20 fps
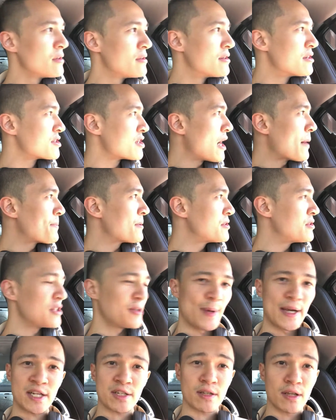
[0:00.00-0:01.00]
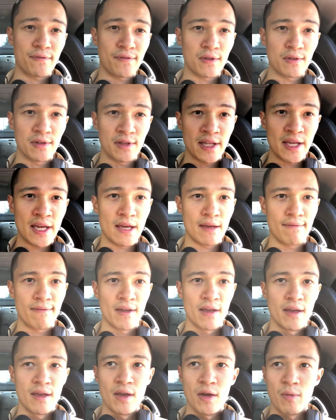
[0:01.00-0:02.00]
There's especially if you live
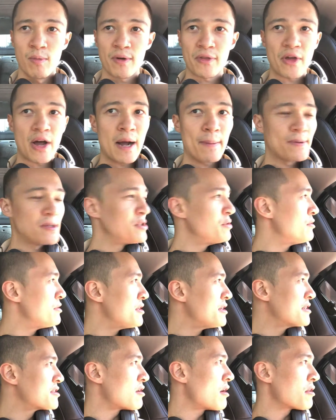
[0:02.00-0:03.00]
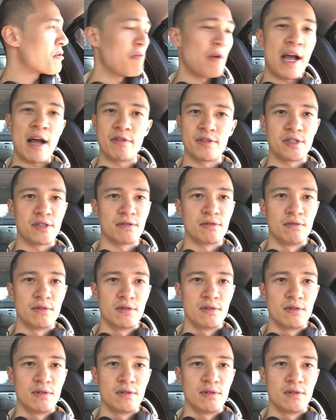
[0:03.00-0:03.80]
with opportunities all around you.